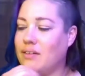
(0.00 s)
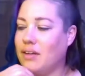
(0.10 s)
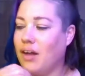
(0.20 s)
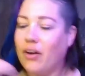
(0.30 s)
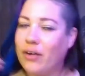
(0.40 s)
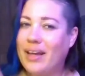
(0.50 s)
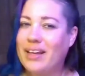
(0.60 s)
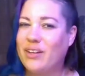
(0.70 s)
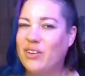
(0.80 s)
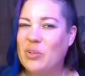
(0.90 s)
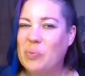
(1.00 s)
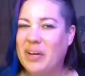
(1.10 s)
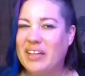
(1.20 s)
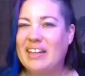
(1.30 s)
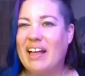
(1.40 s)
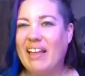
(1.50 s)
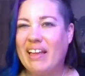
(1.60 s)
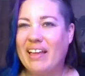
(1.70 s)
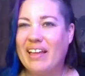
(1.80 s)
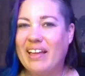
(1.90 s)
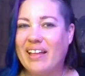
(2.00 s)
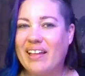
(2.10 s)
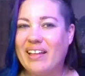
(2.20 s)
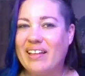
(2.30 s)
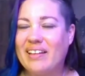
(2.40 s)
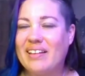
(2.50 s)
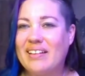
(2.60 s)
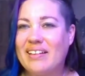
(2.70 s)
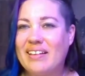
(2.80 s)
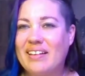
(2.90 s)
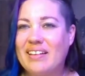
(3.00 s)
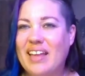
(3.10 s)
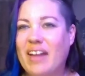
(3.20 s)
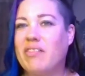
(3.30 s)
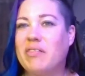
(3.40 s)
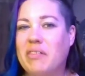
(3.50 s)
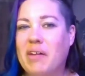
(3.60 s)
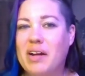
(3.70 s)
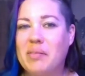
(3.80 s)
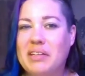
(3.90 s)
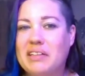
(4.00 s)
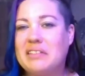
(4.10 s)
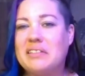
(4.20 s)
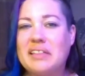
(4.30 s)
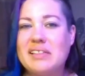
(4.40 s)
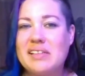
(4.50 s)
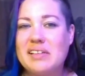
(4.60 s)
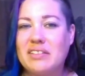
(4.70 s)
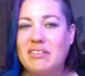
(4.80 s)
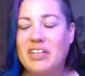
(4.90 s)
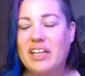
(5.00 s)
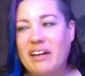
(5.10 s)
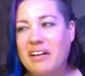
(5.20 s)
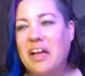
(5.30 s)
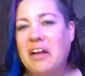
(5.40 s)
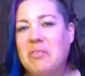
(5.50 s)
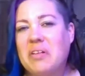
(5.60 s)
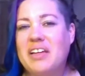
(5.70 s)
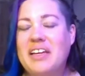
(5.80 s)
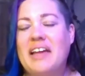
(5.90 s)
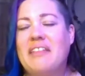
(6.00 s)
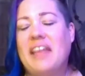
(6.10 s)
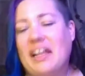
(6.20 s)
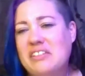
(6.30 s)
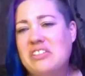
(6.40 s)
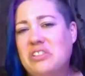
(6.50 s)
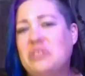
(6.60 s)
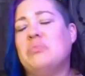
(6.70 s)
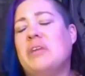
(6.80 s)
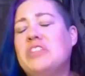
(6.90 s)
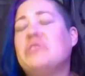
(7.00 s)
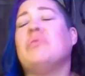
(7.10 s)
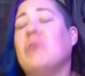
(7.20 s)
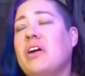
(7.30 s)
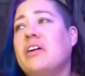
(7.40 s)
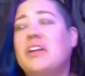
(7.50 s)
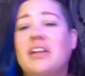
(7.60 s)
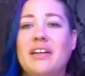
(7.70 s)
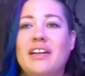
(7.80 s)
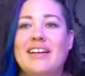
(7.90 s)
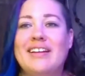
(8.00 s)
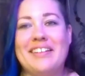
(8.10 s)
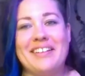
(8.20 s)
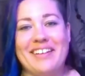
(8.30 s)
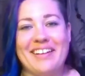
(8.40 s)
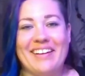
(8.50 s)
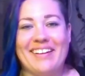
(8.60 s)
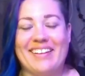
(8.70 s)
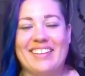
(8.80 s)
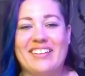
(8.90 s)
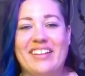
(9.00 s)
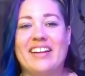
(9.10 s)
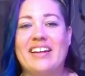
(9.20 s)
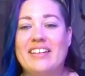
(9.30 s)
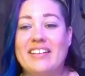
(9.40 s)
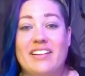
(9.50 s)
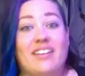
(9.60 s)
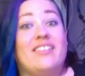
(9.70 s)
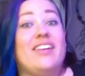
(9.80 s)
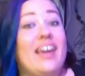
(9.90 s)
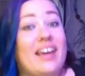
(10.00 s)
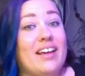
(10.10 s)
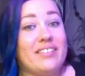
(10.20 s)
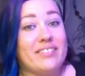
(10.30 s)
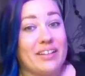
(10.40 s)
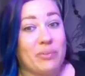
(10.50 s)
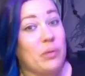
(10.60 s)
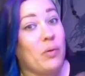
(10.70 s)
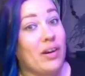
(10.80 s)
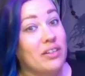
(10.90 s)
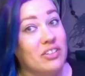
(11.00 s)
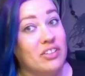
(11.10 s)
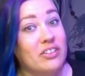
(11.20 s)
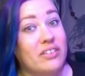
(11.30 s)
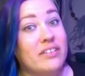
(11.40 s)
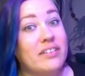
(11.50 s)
Okay, I hear you, but that would require me to do these things over here, and I don't want, that's too much work. And they're like, okay, like, we warned you.